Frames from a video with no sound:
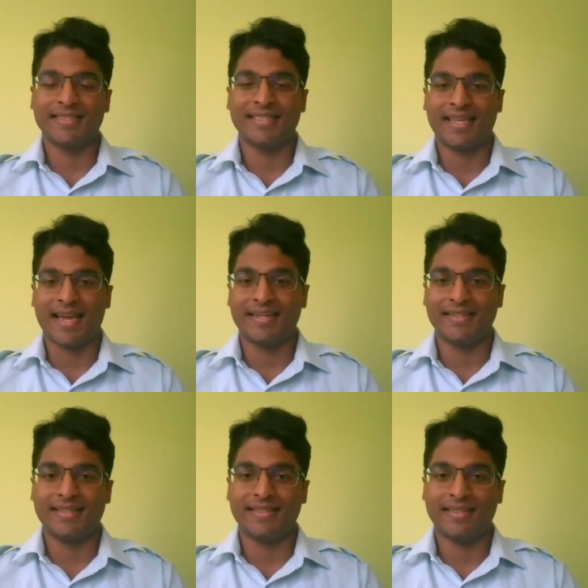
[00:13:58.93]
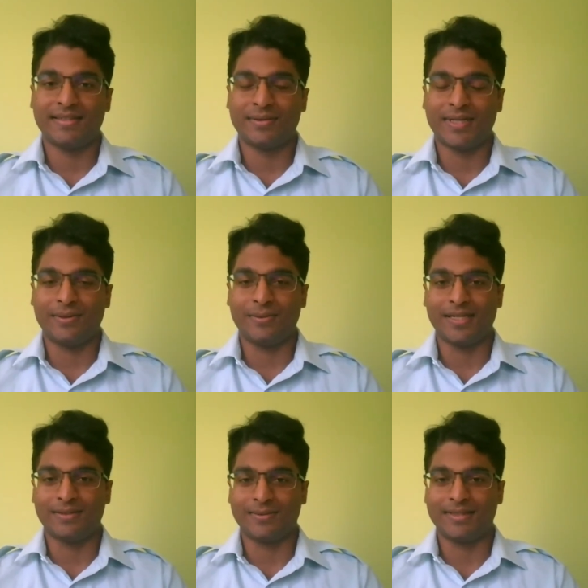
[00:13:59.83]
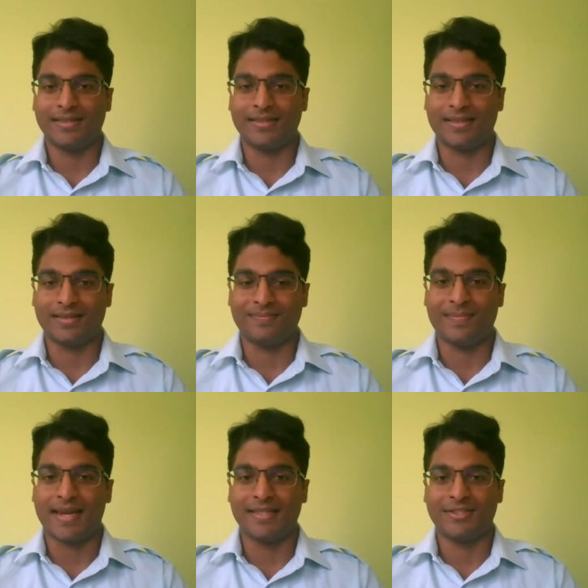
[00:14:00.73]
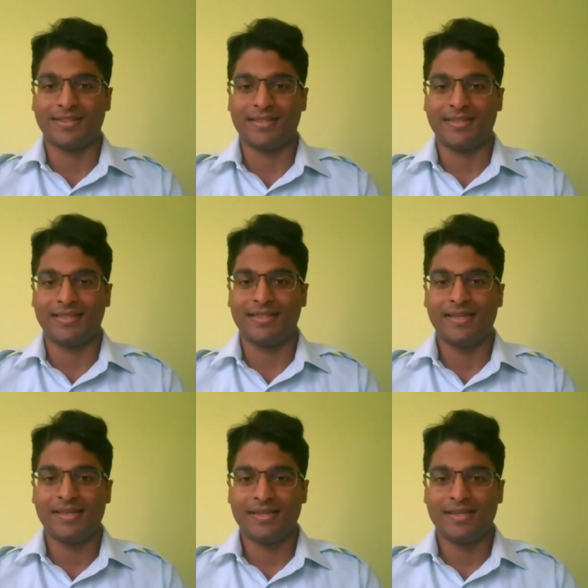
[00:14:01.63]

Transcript: to say Canada did quite well with um, managing the